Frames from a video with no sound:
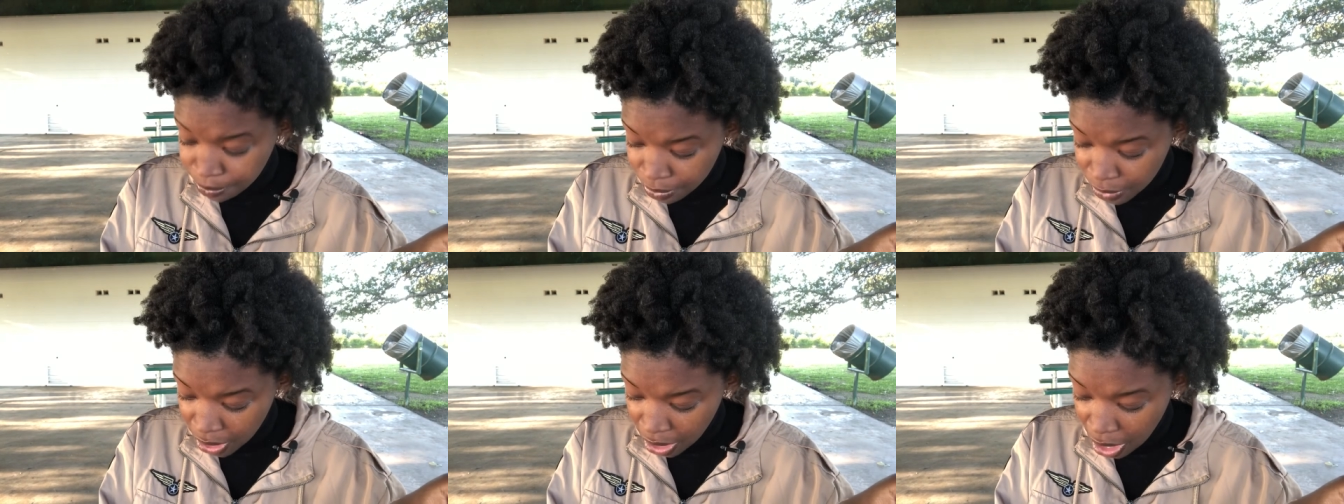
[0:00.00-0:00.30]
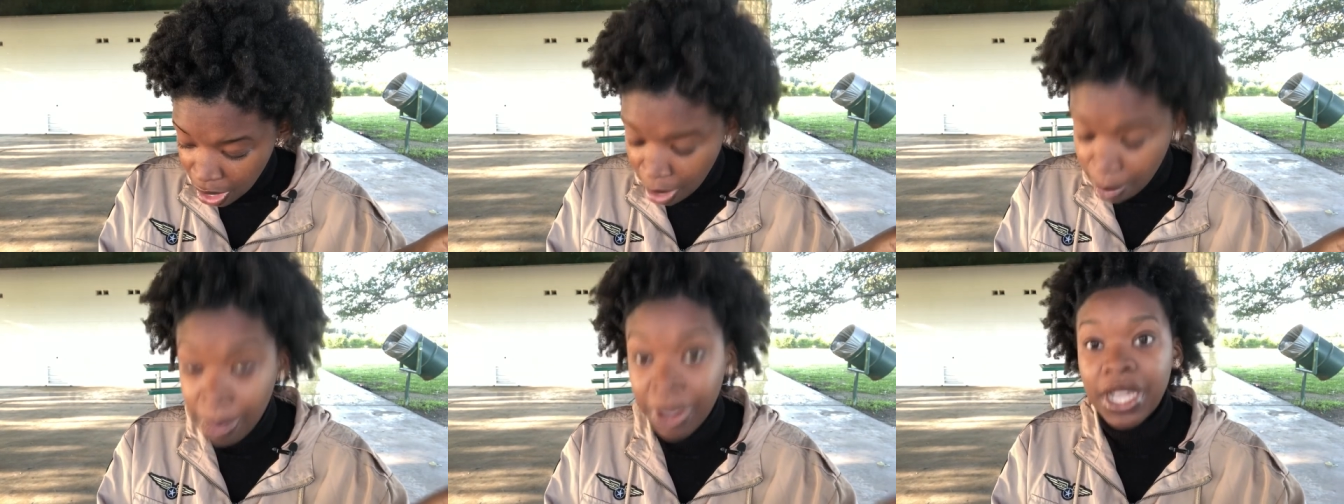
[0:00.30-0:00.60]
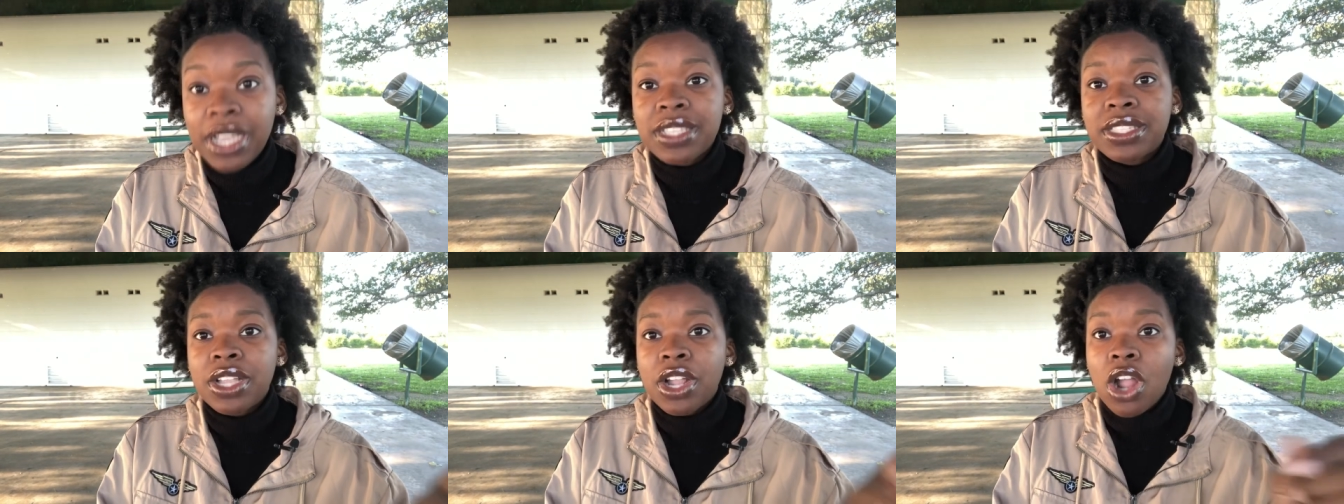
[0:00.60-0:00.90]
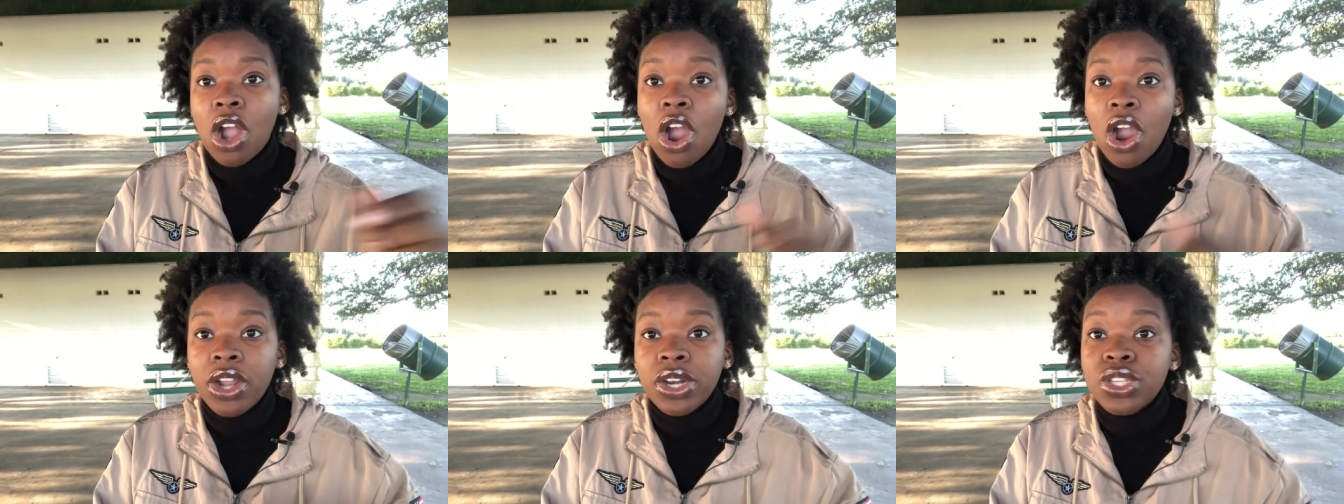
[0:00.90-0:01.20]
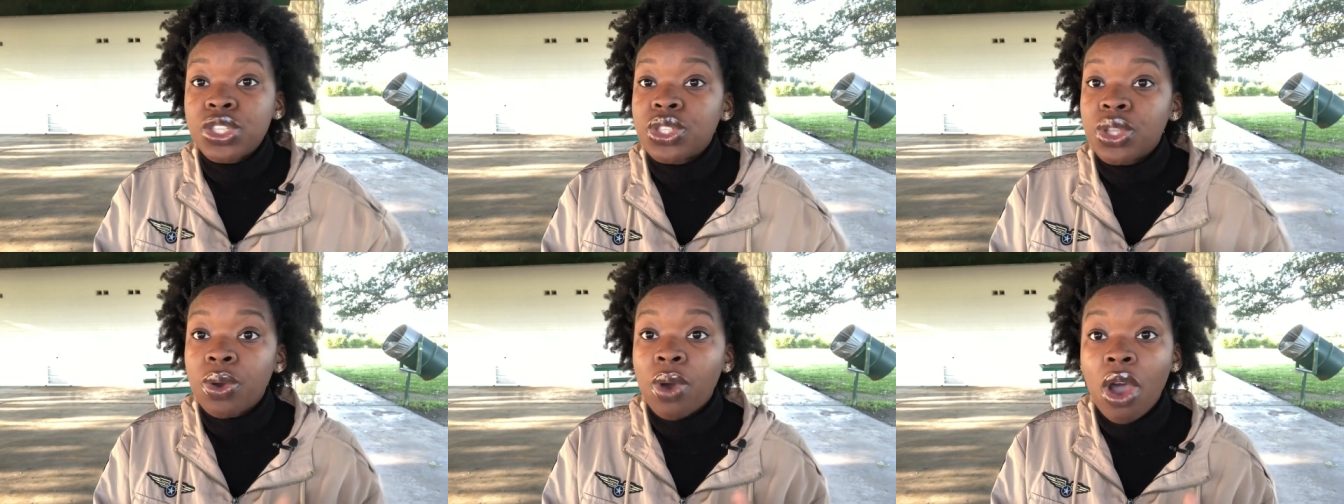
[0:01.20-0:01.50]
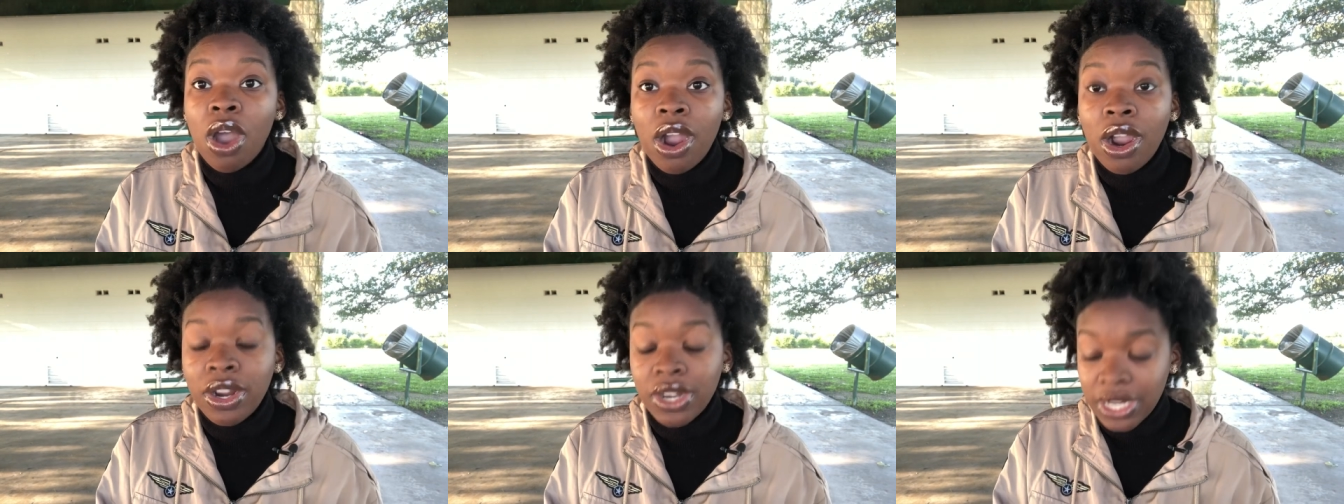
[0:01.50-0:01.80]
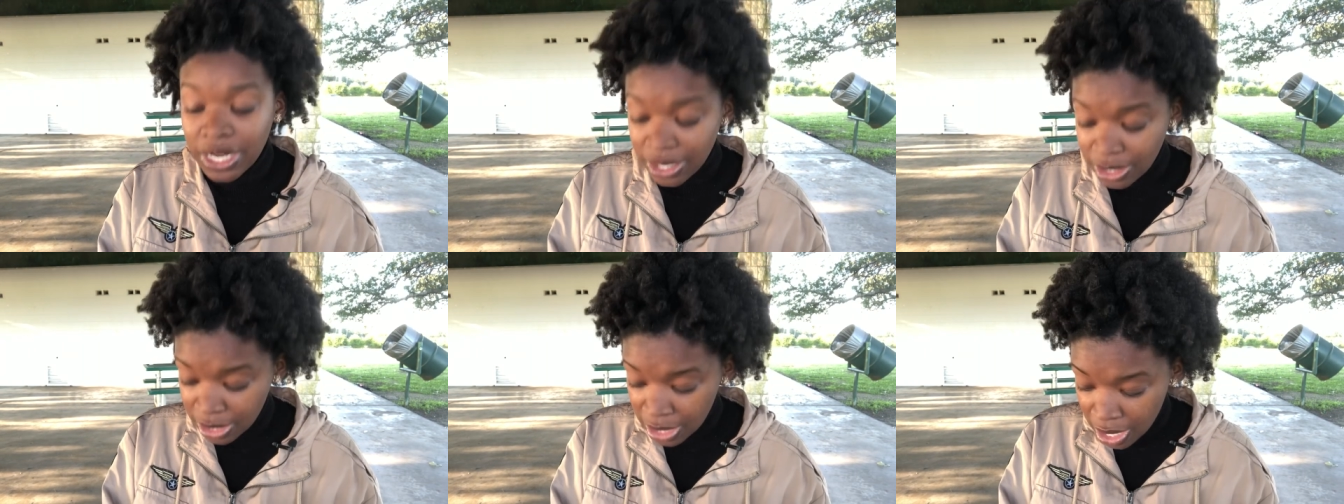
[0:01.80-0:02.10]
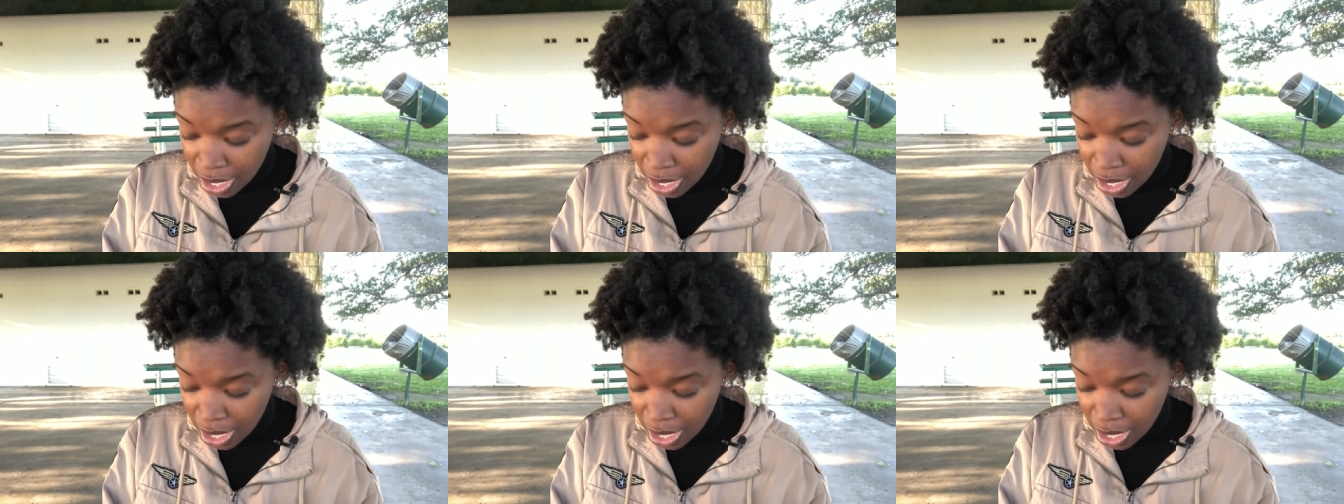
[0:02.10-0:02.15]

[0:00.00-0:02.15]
um, because their heart is so hardened.